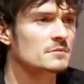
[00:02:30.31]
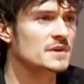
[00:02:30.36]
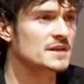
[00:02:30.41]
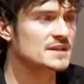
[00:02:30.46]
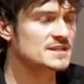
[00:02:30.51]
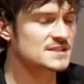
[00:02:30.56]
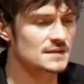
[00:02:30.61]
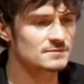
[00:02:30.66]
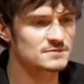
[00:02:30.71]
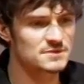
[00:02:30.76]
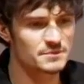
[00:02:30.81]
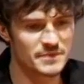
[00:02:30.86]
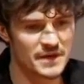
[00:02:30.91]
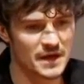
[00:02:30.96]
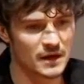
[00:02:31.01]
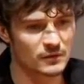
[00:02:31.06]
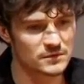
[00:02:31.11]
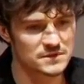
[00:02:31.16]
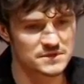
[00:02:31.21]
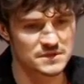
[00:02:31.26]
he seemed to be
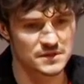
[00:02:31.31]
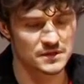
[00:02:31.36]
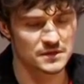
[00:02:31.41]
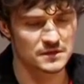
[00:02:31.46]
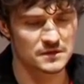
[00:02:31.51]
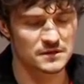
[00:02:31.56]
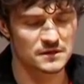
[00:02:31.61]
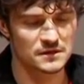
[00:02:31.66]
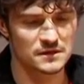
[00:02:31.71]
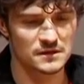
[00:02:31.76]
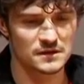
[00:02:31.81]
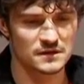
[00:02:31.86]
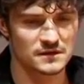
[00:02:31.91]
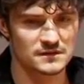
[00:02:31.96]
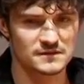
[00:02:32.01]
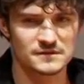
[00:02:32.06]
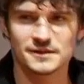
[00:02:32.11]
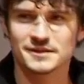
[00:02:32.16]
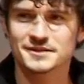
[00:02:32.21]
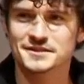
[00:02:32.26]
able to
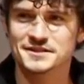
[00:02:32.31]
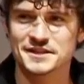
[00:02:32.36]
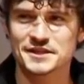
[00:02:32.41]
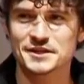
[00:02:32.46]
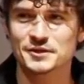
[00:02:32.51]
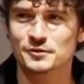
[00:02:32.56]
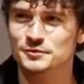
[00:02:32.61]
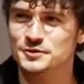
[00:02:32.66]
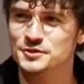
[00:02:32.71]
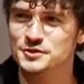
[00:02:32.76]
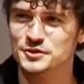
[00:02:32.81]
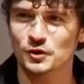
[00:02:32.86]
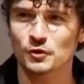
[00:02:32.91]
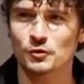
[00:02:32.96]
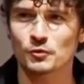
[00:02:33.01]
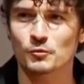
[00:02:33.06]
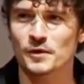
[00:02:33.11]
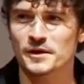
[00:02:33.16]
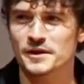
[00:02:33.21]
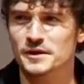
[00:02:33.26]
see your
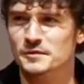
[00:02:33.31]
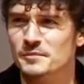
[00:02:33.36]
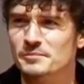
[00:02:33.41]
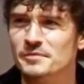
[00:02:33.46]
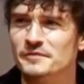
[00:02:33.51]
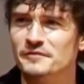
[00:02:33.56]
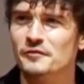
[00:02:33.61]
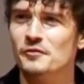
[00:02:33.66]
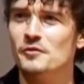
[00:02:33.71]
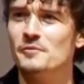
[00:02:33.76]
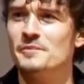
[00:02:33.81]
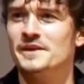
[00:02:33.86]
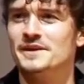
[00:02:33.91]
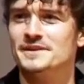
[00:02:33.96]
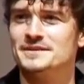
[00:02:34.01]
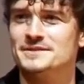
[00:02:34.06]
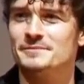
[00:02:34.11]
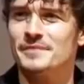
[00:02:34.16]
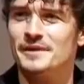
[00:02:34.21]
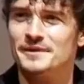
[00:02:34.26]
soul when you were performing
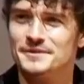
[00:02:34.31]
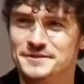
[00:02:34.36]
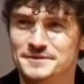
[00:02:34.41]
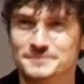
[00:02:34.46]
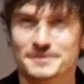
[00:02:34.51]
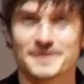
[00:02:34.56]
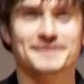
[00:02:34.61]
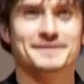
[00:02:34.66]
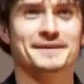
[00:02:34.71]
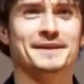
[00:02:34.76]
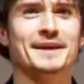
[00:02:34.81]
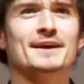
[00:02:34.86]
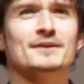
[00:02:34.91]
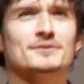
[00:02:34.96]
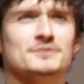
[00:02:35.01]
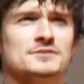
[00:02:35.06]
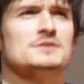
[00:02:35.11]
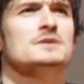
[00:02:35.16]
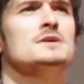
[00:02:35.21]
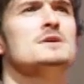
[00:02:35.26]
as opposed to anything
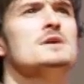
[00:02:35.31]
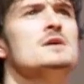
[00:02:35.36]
else.